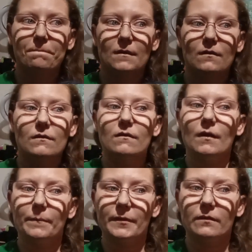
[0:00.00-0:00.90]

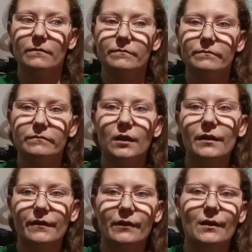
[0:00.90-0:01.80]
something. I'll
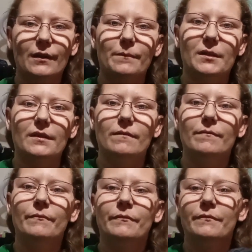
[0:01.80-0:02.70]
give y'all an update,
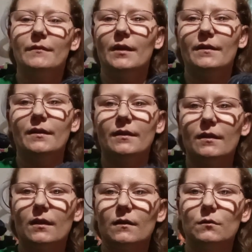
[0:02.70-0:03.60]
and then
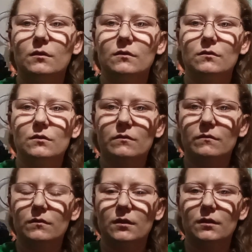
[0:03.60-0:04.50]
I will
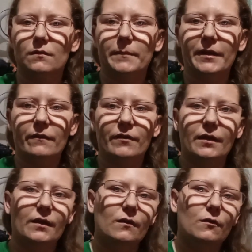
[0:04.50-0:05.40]
make a
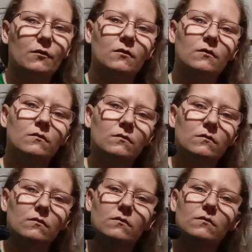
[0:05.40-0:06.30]
video
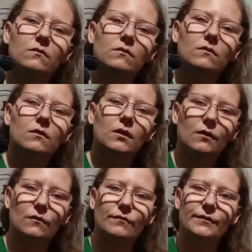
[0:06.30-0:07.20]

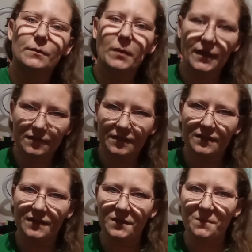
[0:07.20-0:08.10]
of the basket
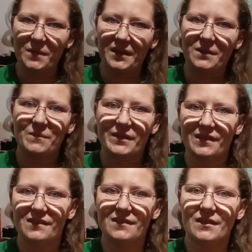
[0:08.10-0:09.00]
that I'm making
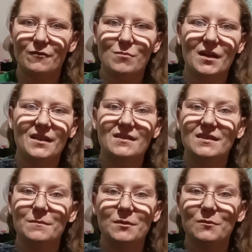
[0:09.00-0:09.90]
because everybody
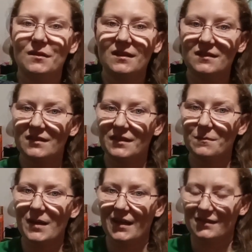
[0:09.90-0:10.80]
seemed to want to see a
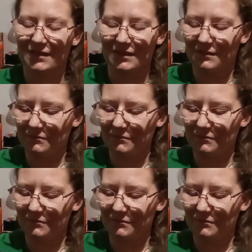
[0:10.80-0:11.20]
basket.